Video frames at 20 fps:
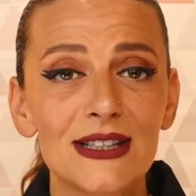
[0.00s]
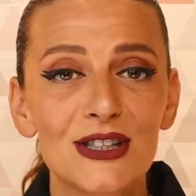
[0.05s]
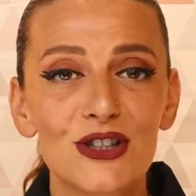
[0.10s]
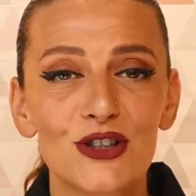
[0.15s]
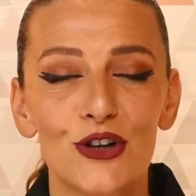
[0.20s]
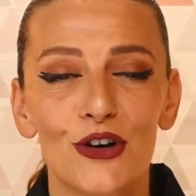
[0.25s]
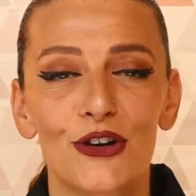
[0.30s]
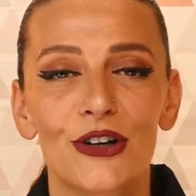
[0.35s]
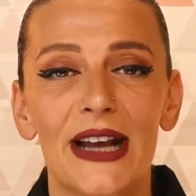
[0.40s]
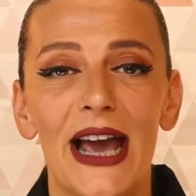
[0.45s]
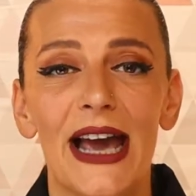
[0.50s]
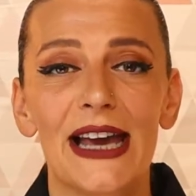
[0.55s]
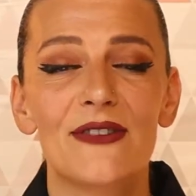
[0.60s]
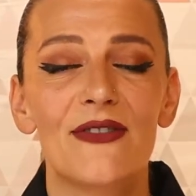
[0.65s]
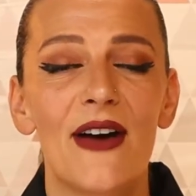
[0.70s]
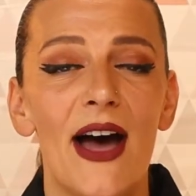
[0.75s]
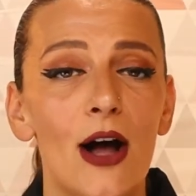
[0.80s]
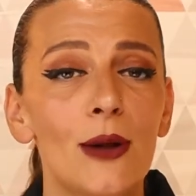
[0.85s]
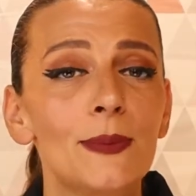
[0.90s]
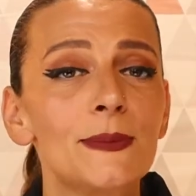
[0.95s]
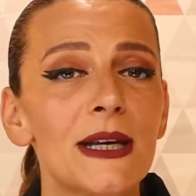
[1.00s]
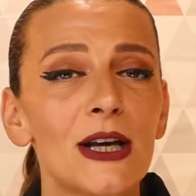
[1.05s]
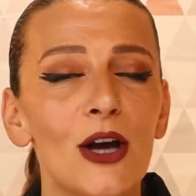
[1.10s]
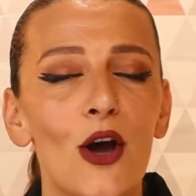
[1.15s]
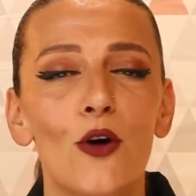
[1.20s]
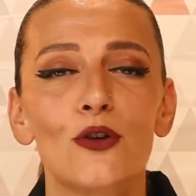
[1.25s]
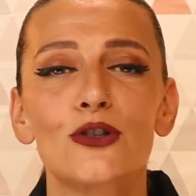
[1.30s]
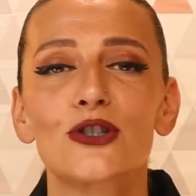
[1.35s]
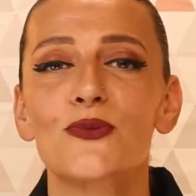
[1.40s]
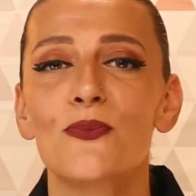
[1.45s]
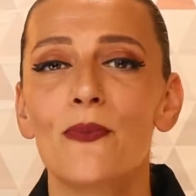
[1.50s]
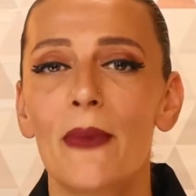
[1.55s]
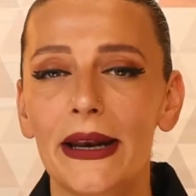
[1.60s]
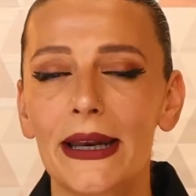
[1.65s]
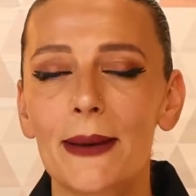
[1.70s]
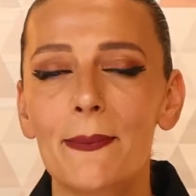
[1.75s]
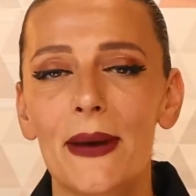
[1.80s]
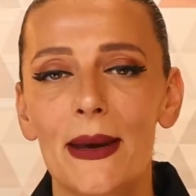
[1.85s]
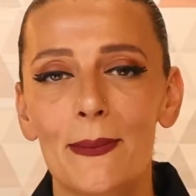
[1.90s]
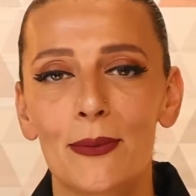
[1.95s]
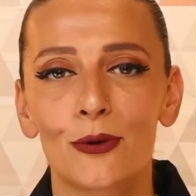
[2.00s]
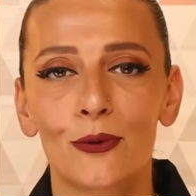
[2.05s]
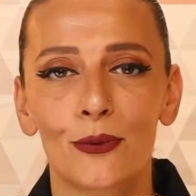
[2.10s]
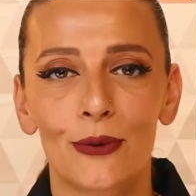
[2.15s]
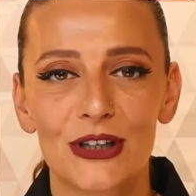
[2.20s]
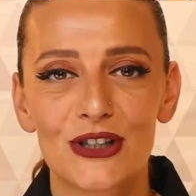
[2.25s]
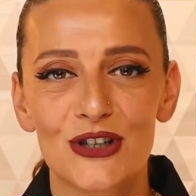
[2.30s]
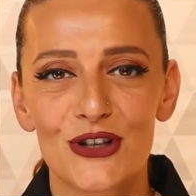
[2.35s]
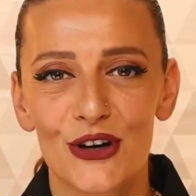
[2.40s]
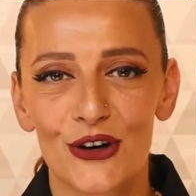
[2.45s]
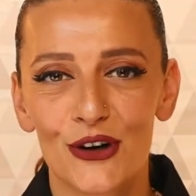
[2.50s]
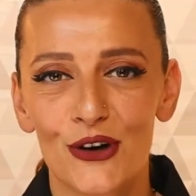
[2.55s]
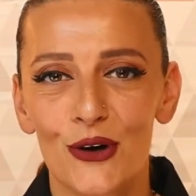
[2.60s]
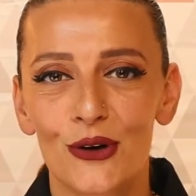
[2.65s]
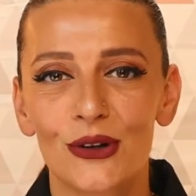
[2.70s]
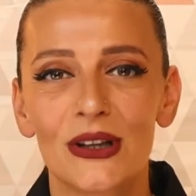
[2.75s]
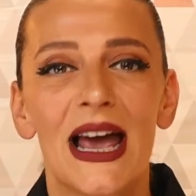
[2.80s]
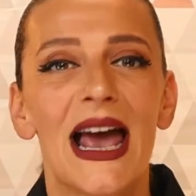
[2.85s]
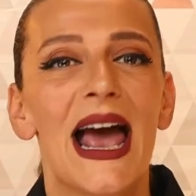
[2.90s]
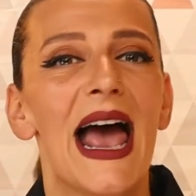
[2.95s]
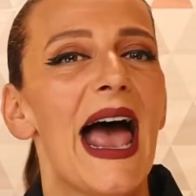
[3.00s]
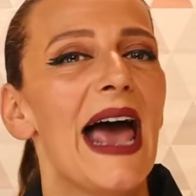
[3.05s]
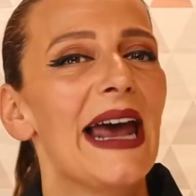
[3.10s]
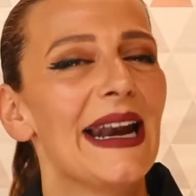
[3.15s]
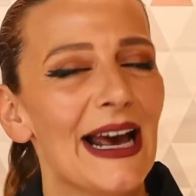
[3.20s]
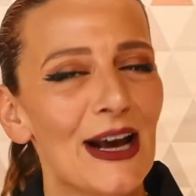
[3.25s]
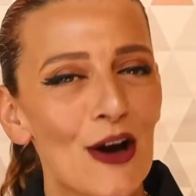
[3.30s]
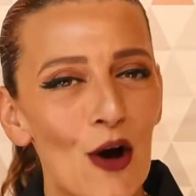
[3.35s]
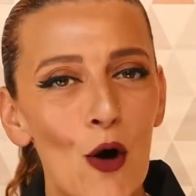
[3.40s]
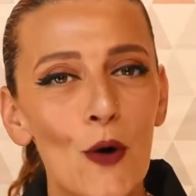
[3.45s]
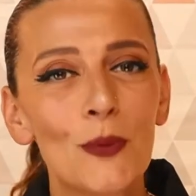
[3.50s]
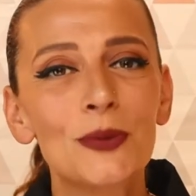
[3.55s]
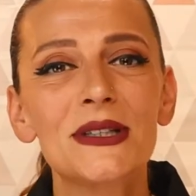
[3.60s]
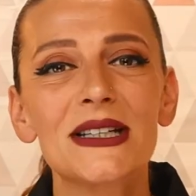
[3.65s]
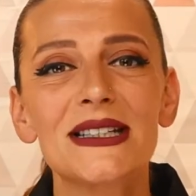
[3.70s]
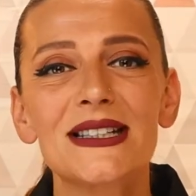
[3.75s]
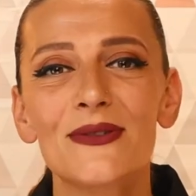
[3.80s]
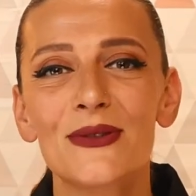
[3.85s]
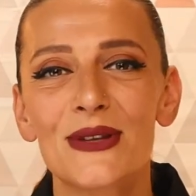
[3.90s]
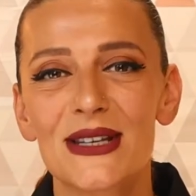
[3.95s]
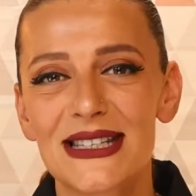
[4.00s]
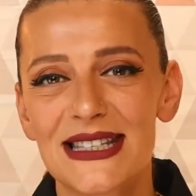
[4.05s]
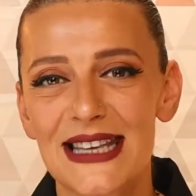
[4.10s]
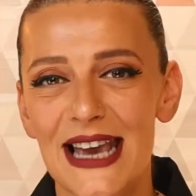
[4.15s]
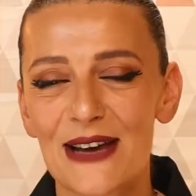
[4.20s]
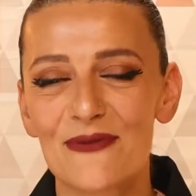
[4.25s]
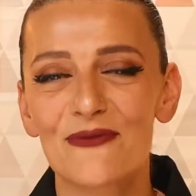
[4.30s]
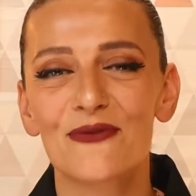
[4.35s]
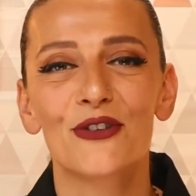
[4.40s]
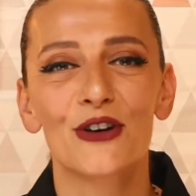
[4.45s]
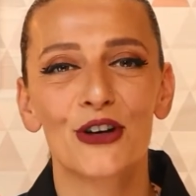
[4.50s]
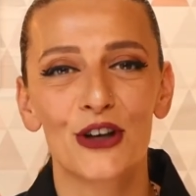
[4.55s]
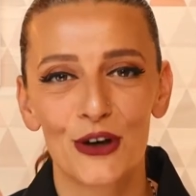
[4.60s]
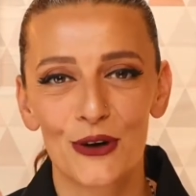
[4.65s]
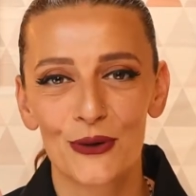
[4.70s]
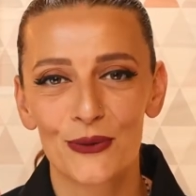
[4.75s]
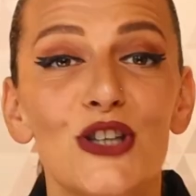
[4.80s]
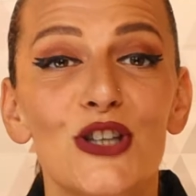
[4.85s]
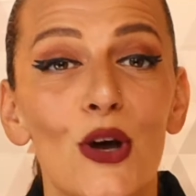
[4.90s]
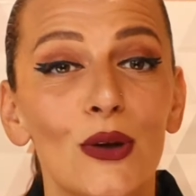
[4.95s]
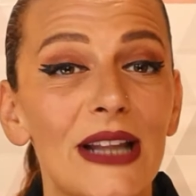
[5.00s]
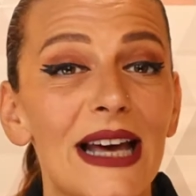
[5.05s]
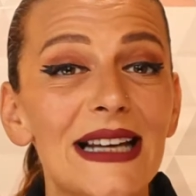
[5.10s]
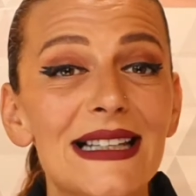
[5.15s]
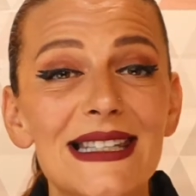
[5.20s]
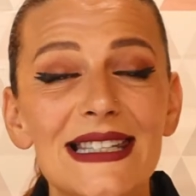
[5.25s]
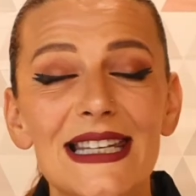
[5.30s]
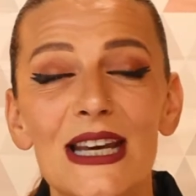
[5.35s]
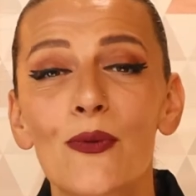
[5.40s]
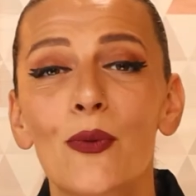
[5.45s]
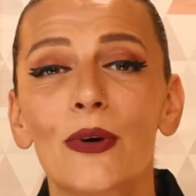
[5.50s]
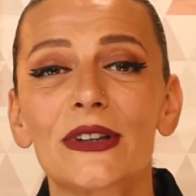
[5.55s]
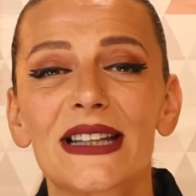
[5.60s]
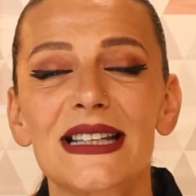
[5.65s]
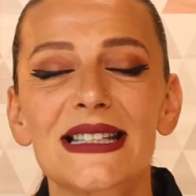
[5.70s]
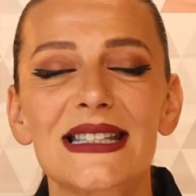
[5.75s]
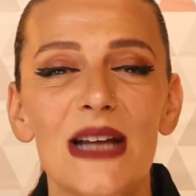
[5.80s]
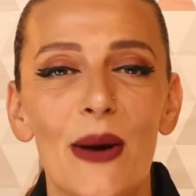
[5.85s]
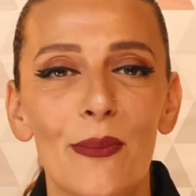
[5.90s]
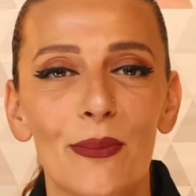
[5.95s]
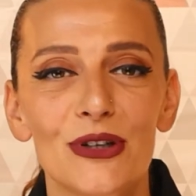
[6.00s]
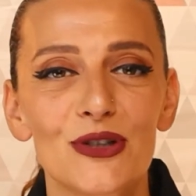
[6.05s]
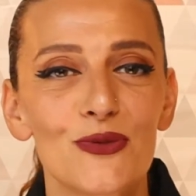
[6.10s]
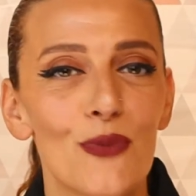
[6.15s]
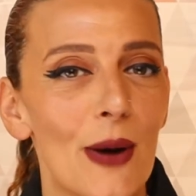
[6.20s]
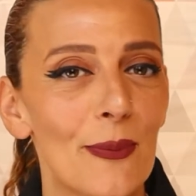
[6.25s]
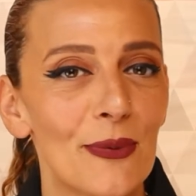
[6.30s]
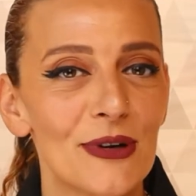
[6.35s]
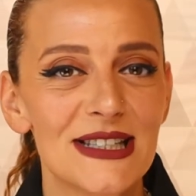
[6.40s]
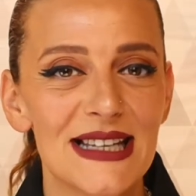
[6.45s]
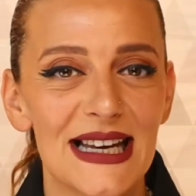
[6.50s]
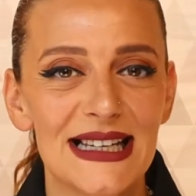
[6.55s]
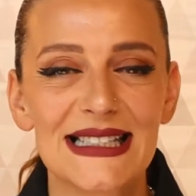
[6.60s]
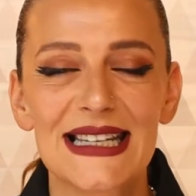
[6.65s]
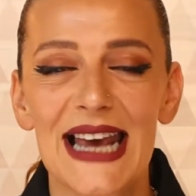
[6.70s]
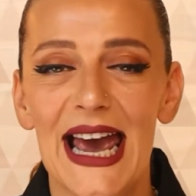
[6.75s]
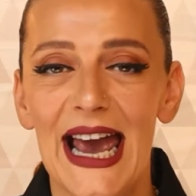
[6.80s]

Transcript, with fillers: this journey, I have helped and coached many people reach their goal, and I hope to do the same for you. So let's see what these numbers represent